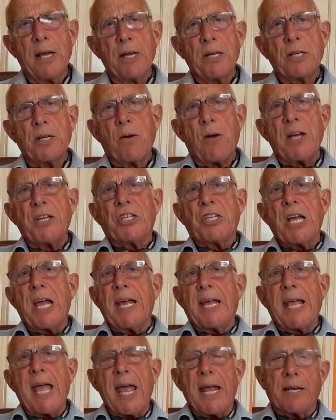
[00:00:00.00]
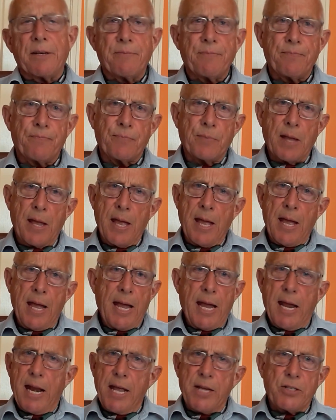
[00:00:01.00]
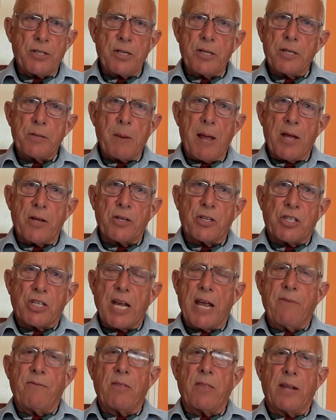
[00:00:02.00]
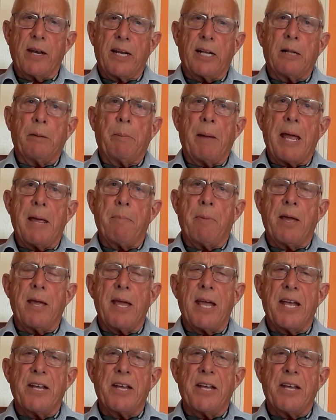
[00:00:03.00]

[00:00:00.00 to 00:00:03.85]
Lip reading: So I say again, it isn't about saving the little baby,